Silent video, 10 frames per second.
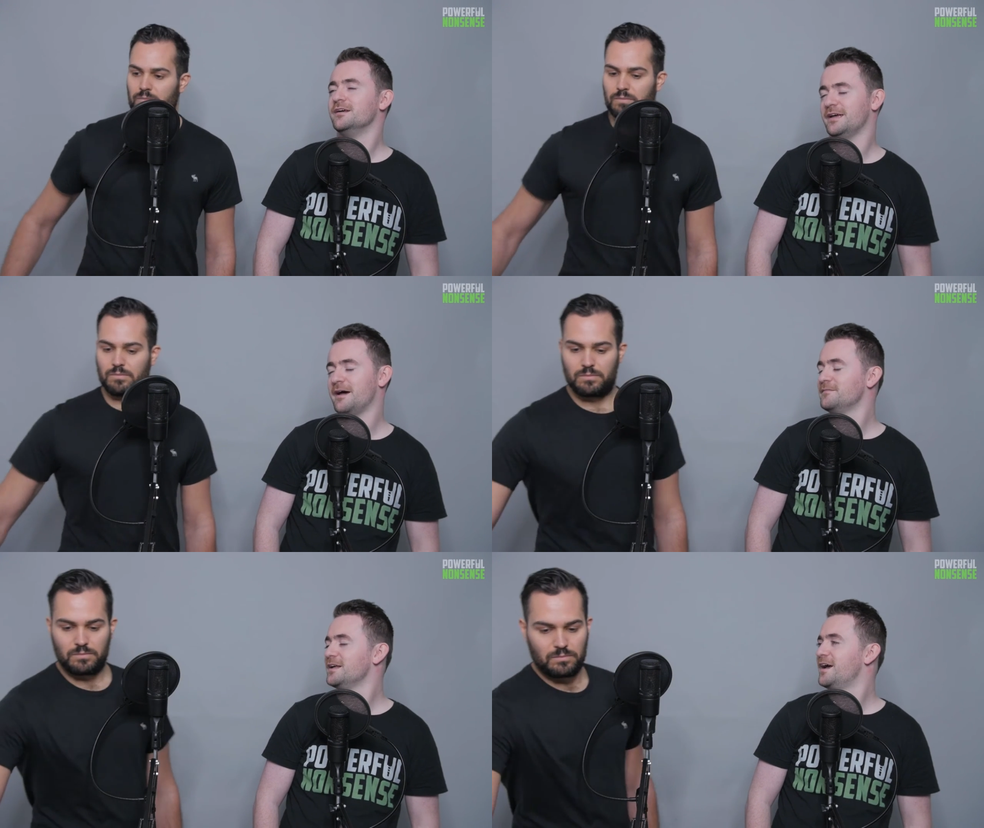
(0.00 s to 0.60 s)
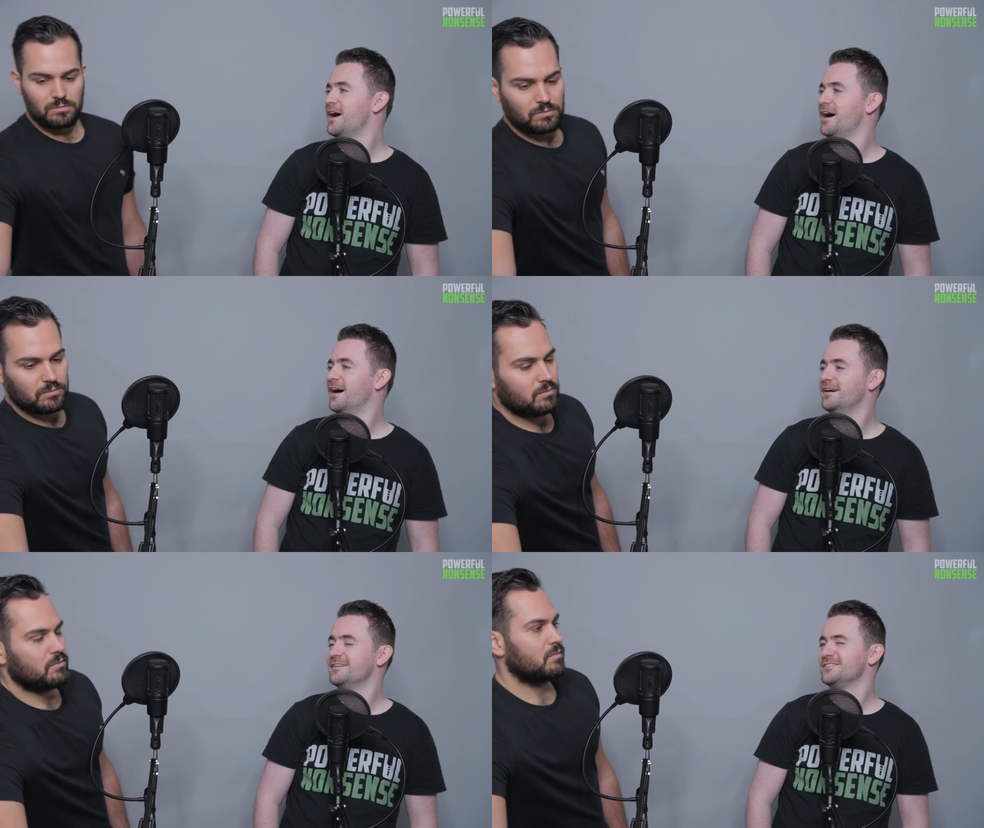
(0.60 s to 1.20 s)
Speaker 1: Yeah.
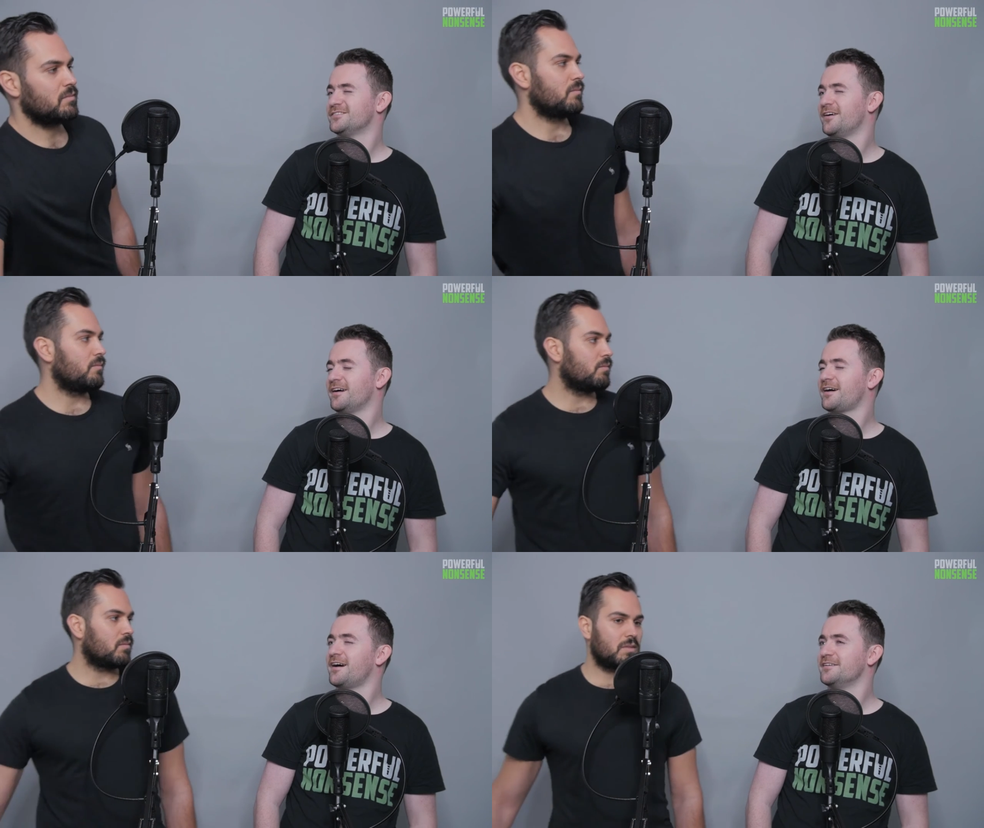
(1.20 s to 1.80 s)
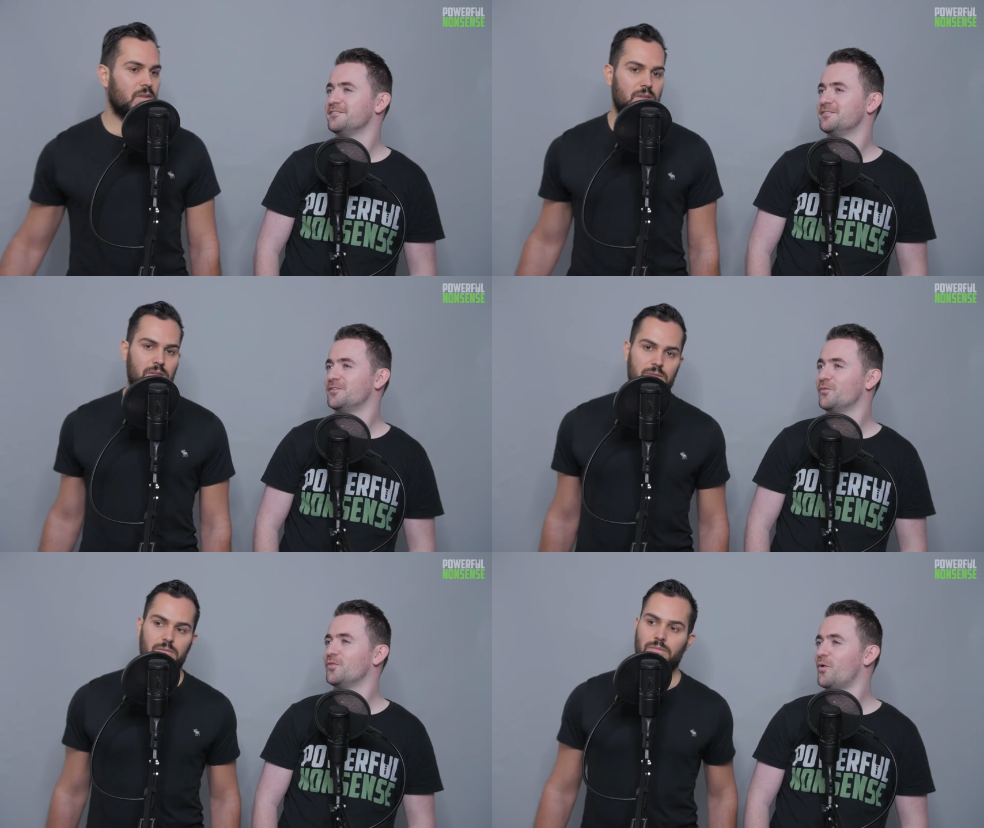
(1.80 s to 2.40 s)
So I kind of...
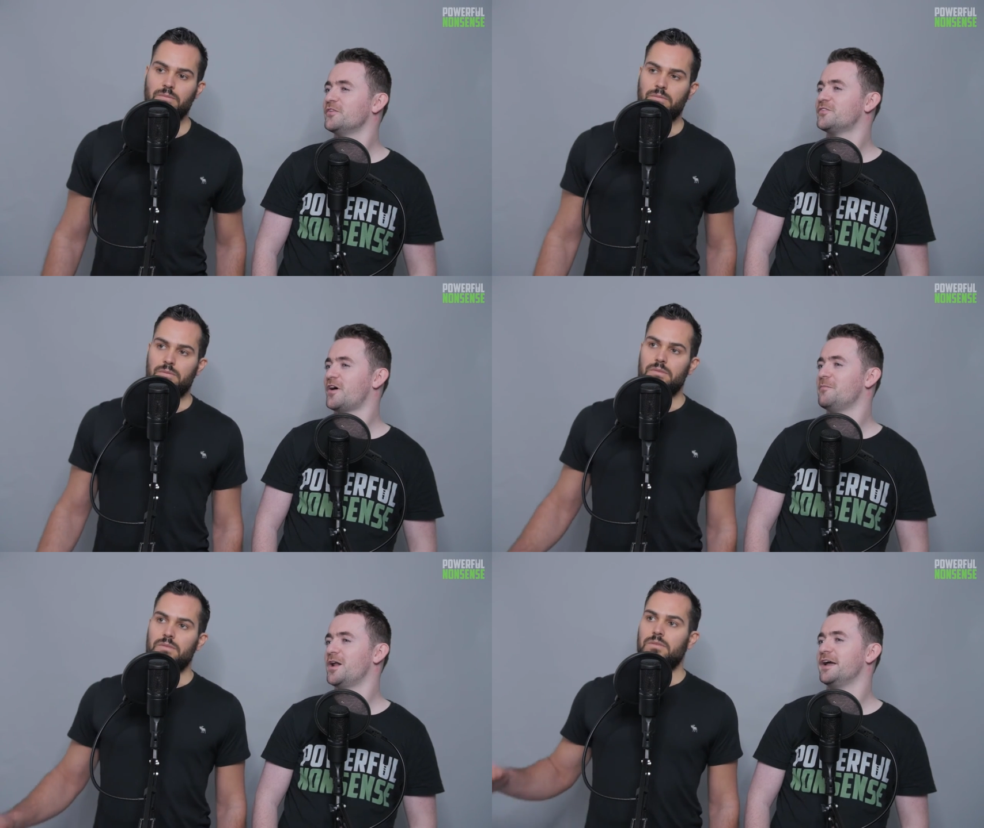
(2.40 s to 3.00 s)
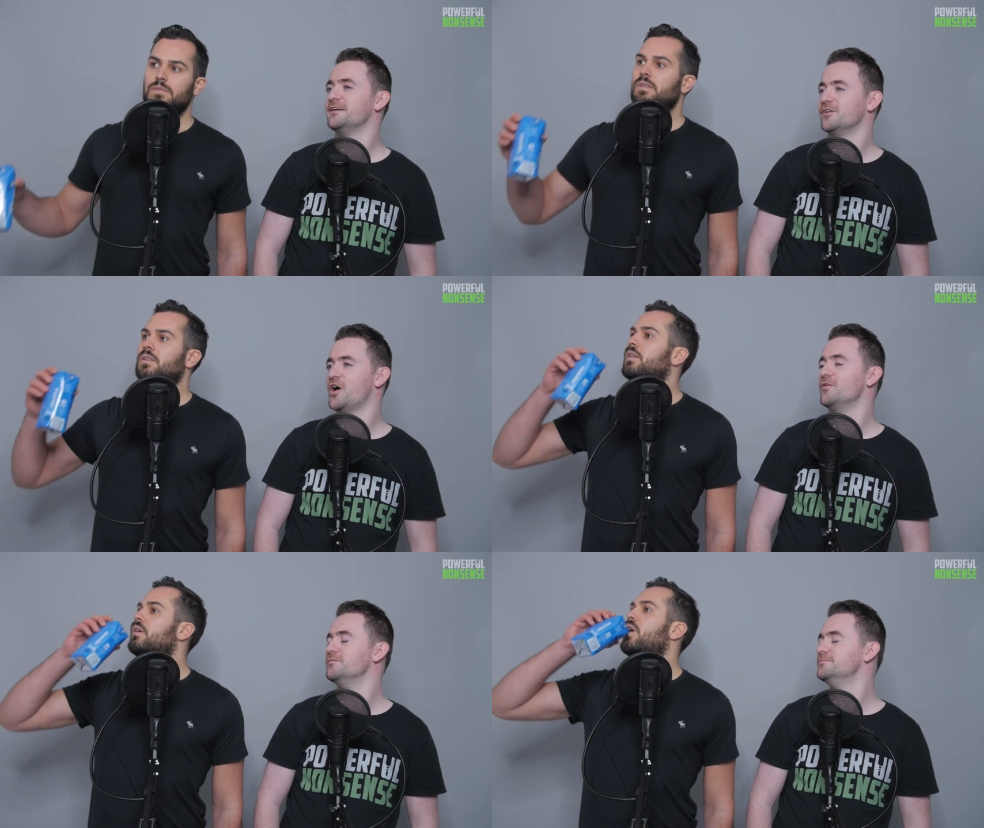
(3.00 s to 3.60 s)
The ones that I'm like,
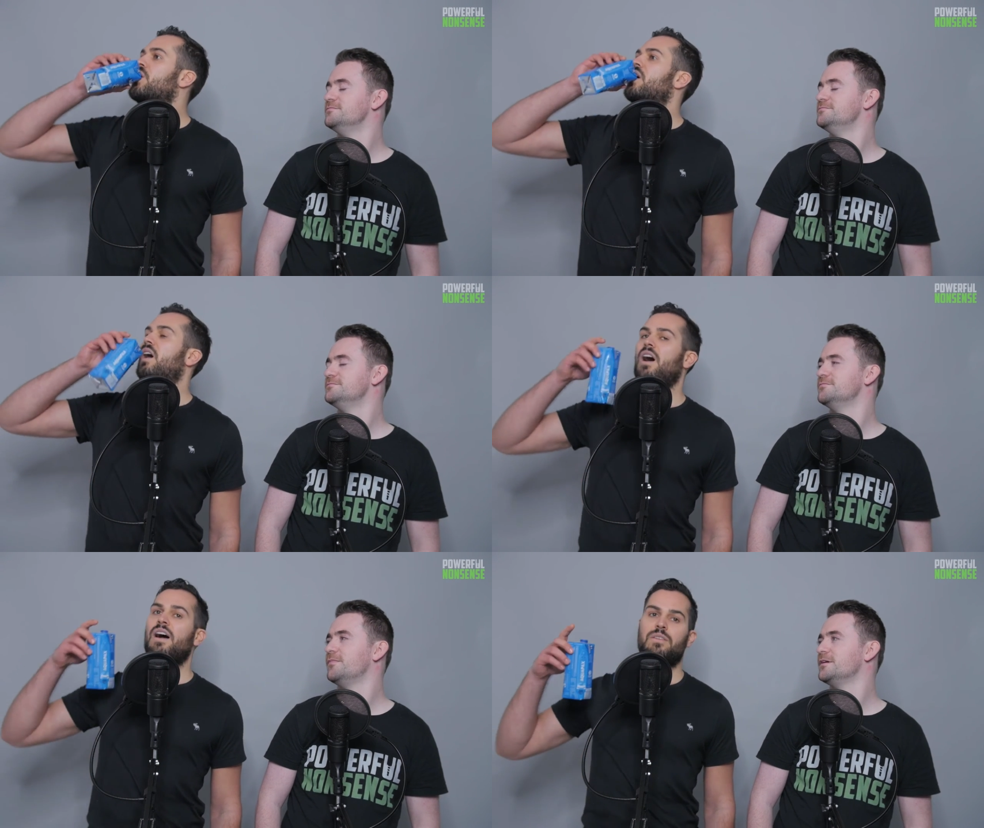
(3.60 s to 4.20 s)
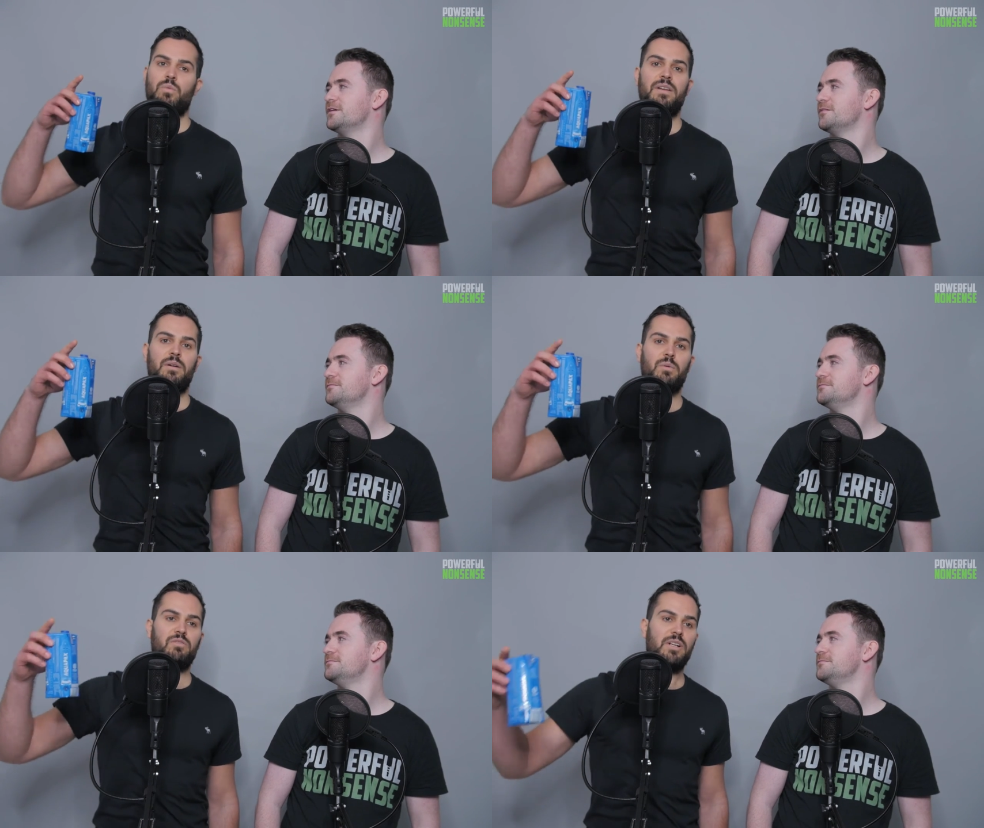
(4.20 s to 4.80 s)
no.
Speaker 2: The one
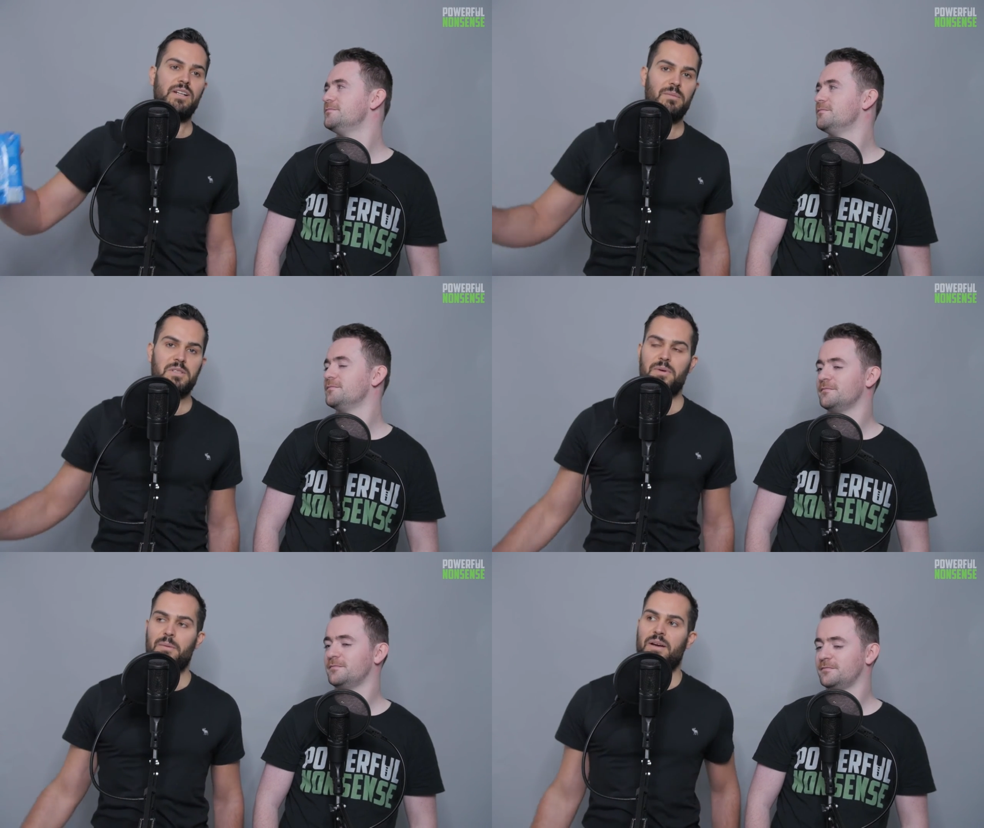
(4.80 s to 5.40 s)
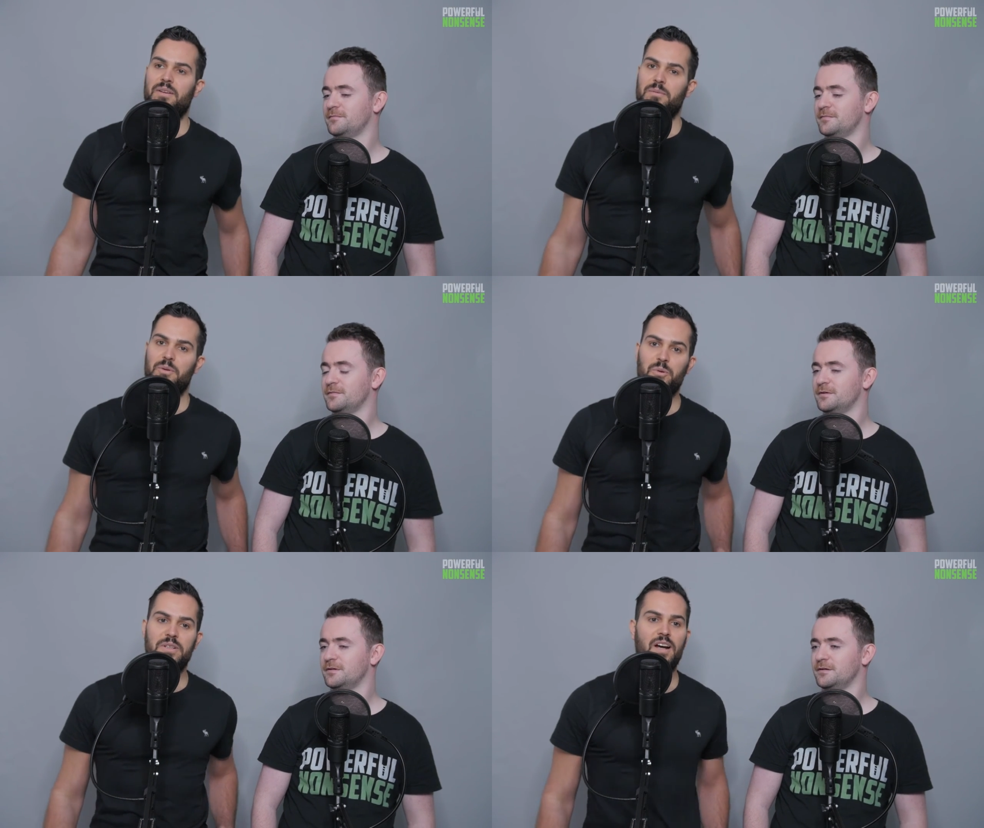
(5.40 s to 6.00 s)
that really comes to my mind all the